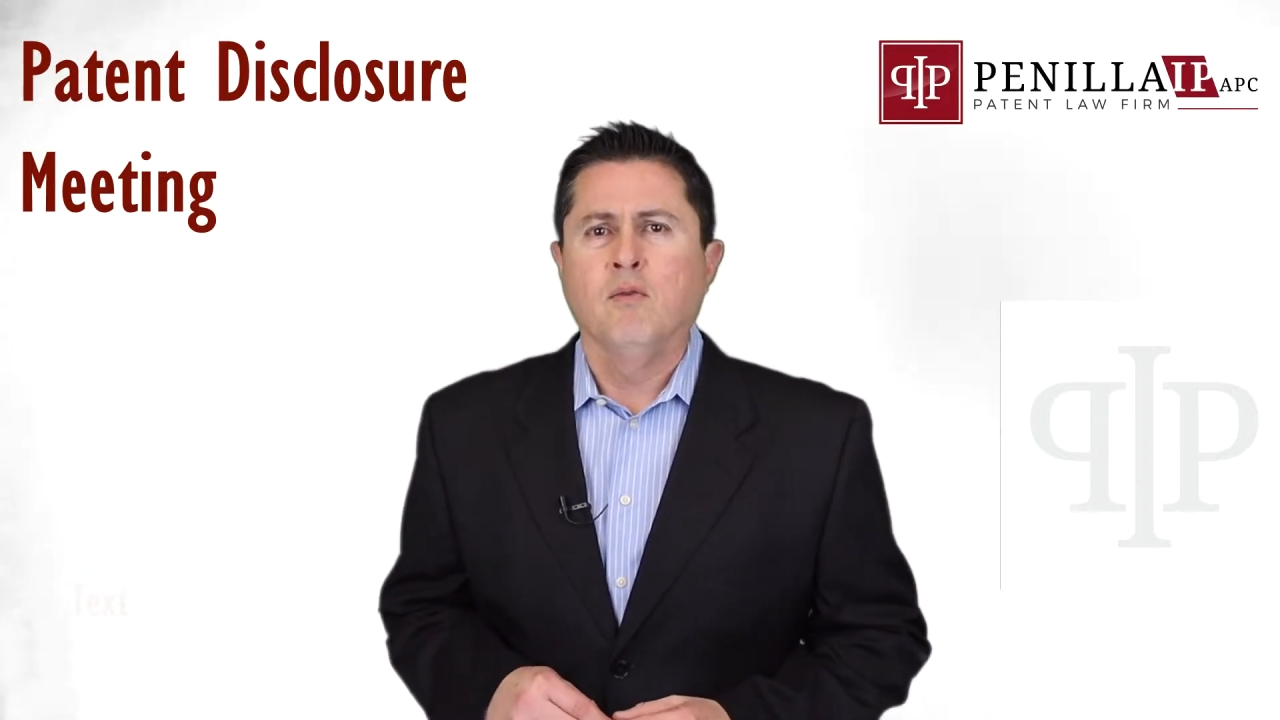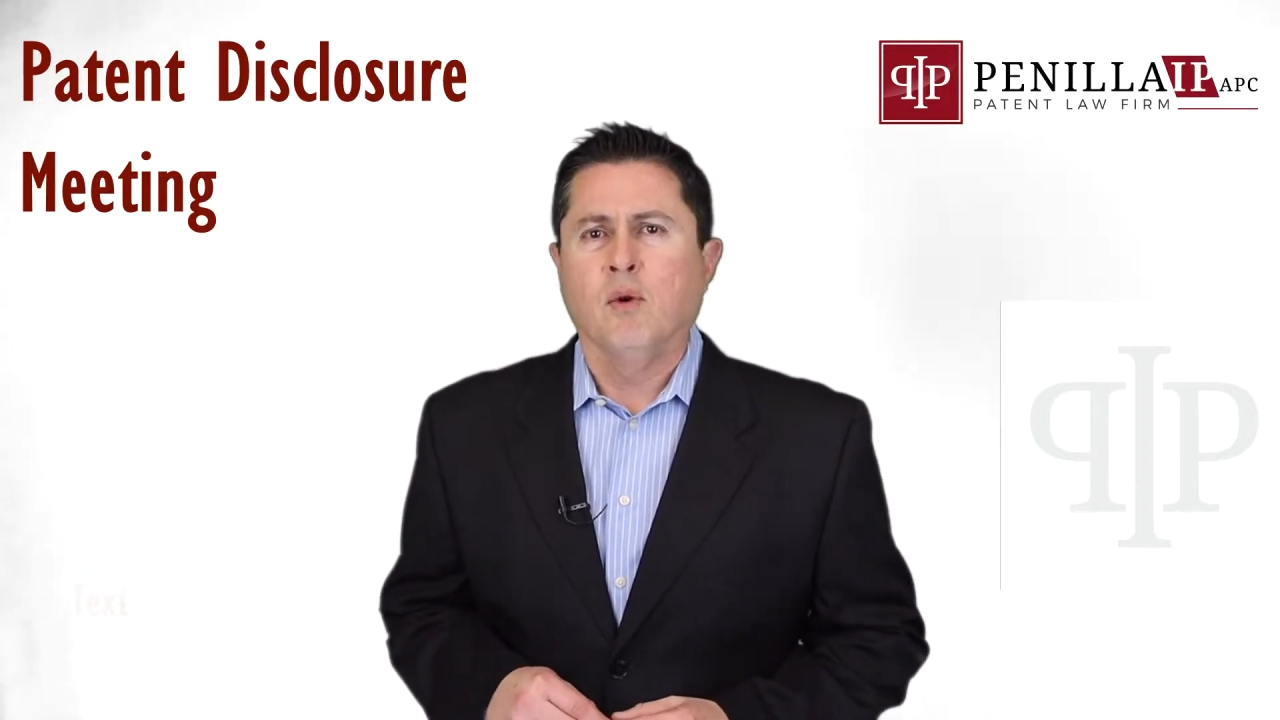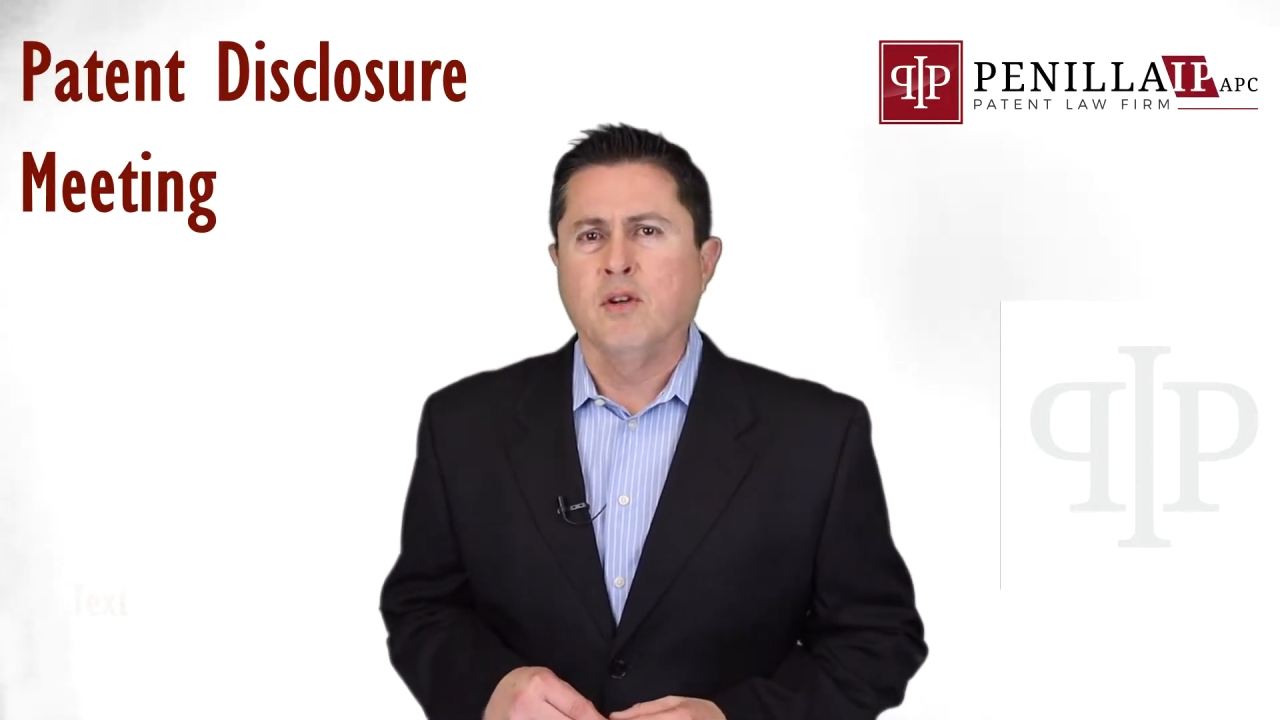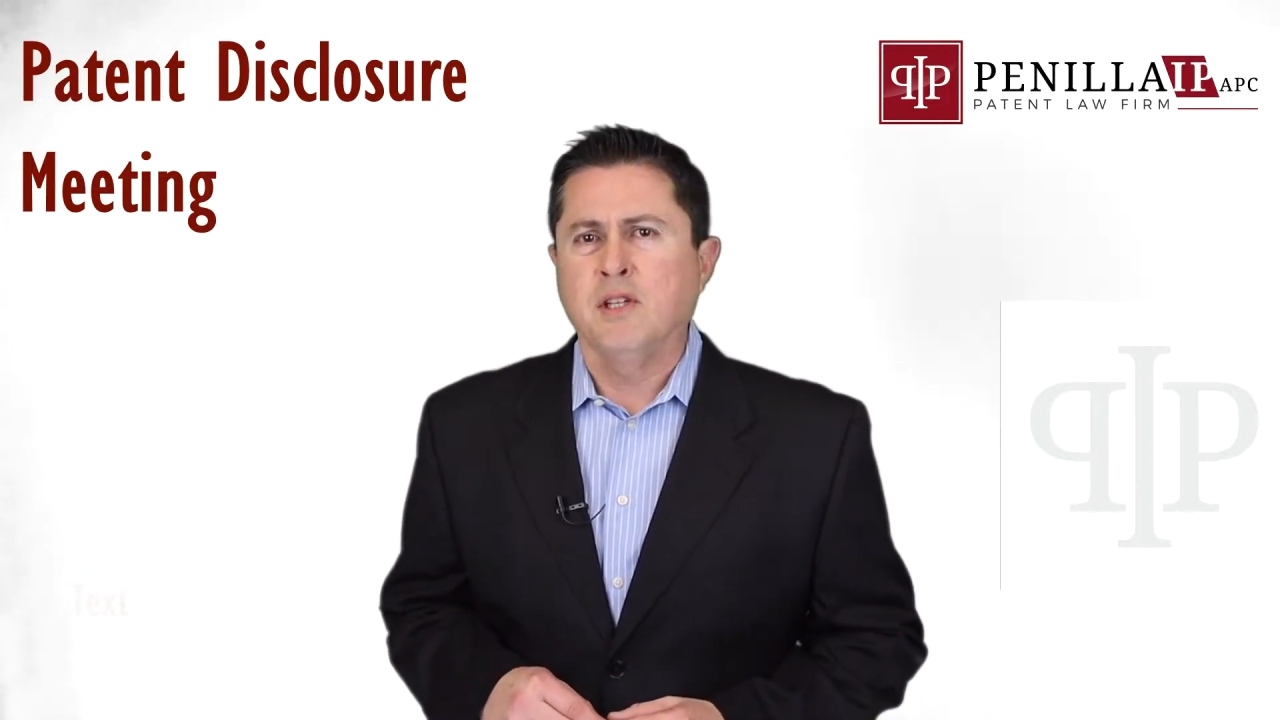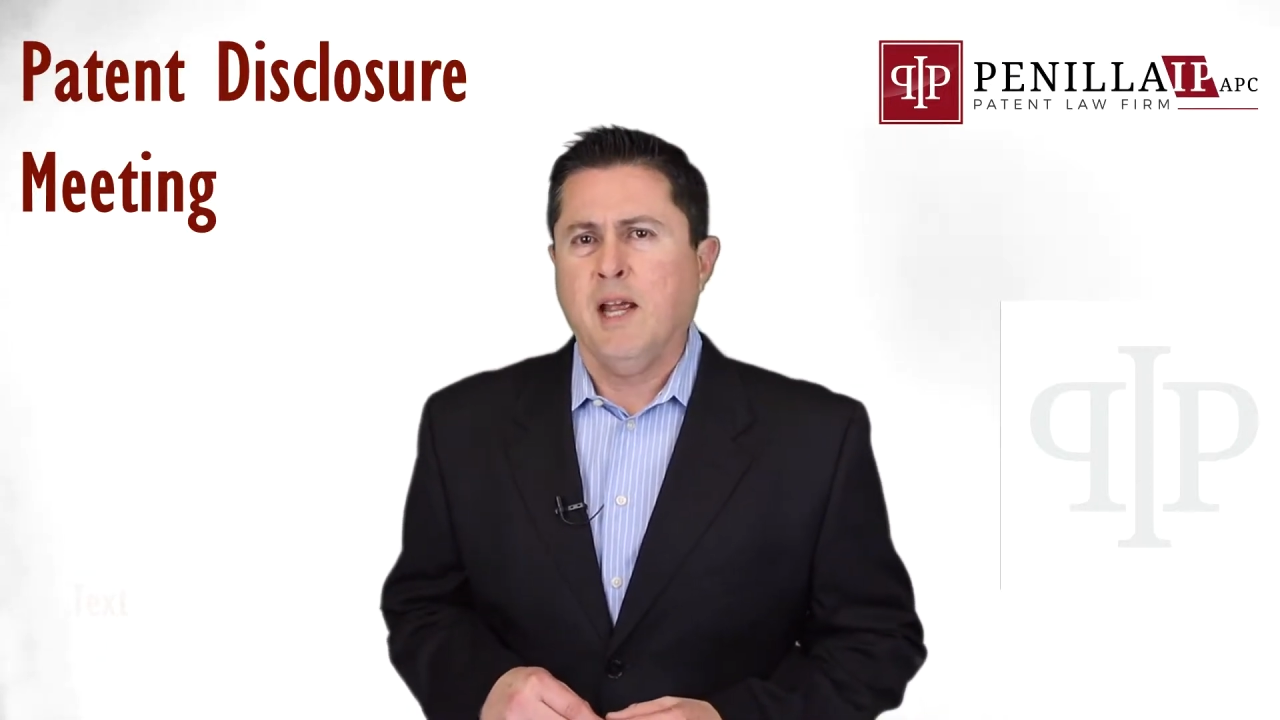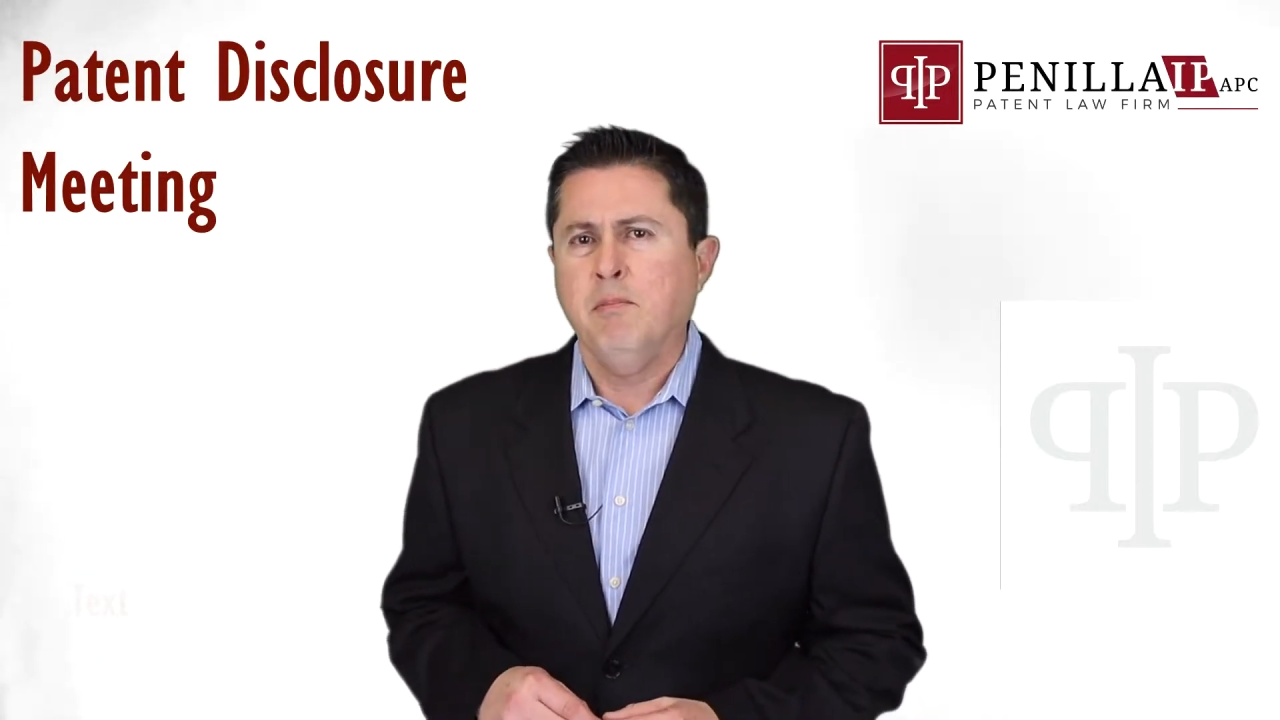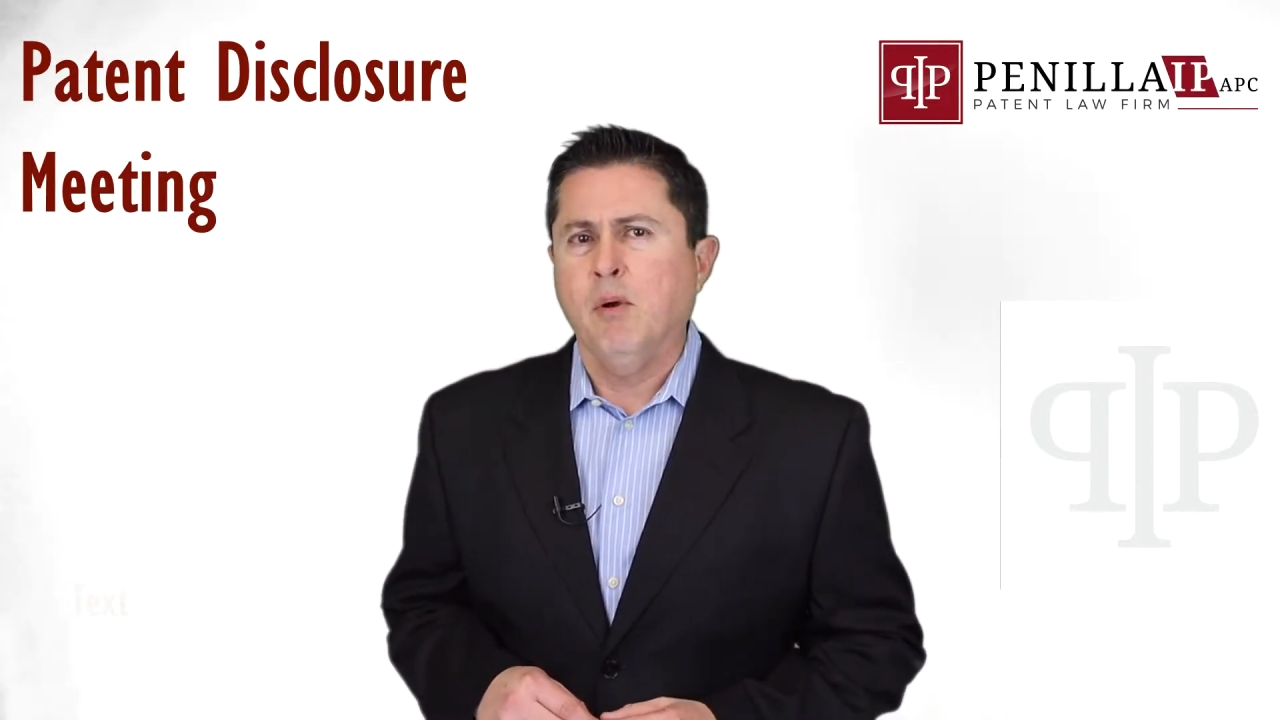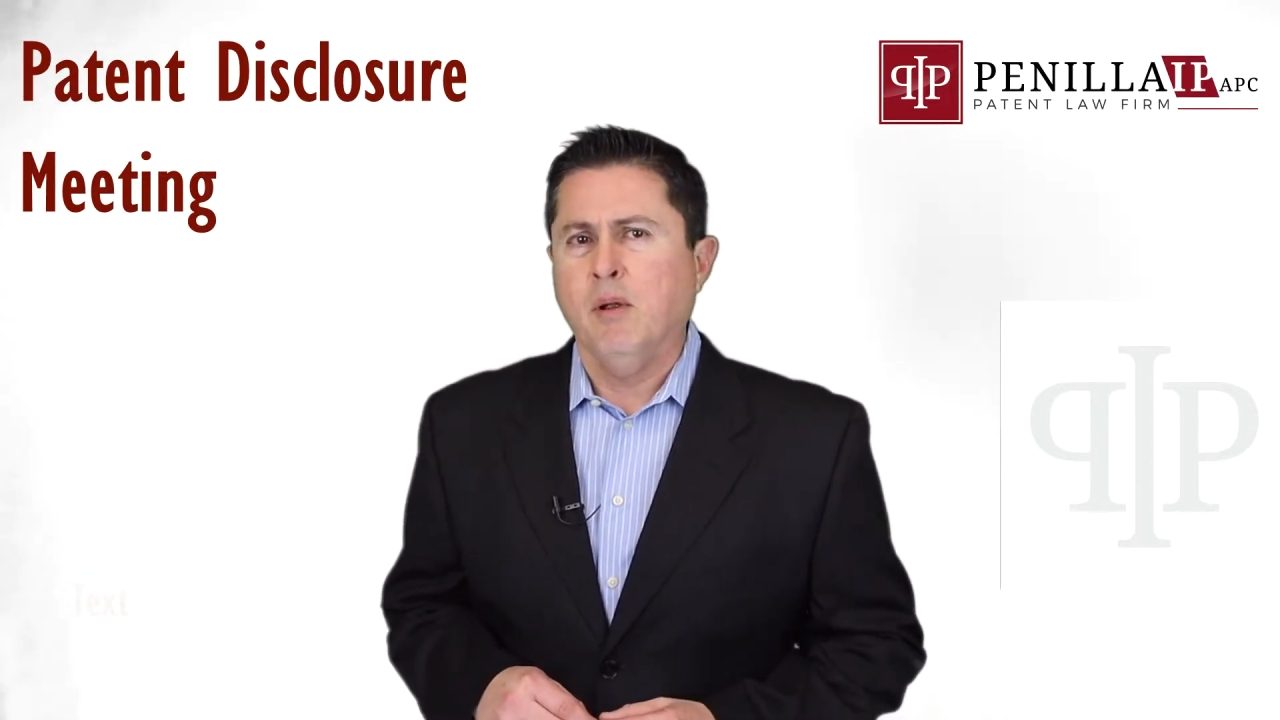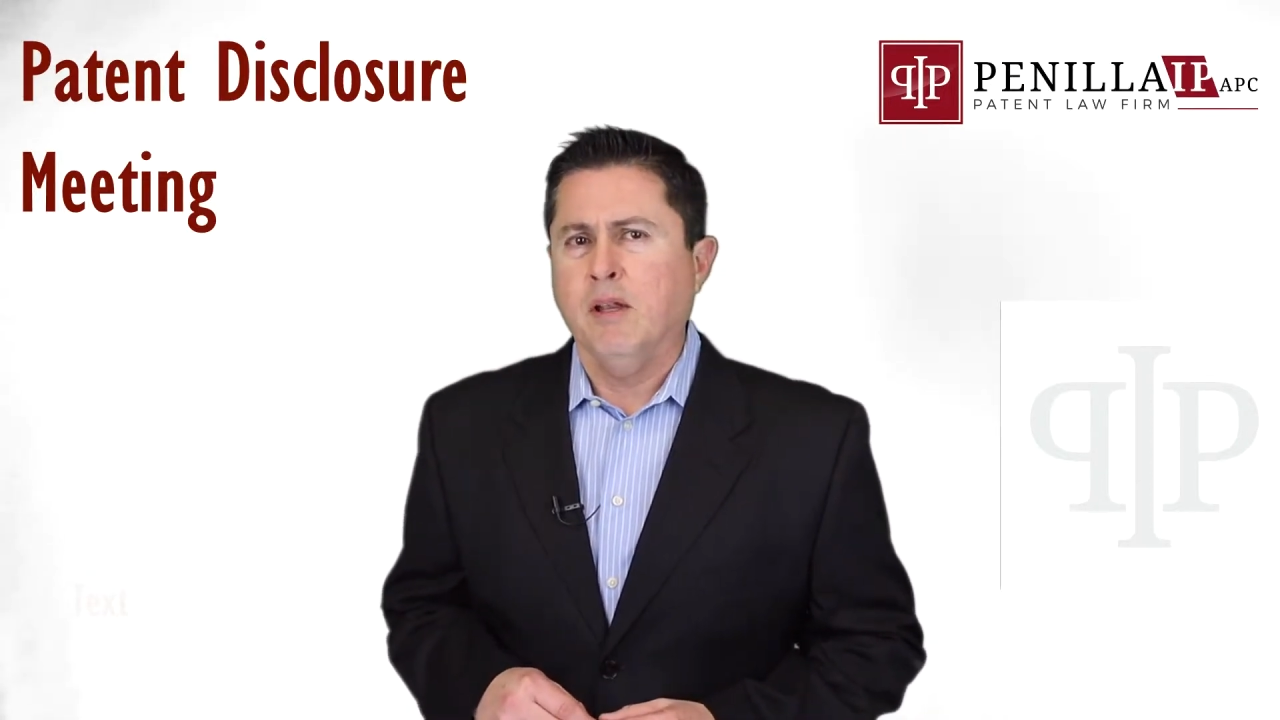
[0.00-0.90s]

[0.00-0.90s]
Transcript: For example,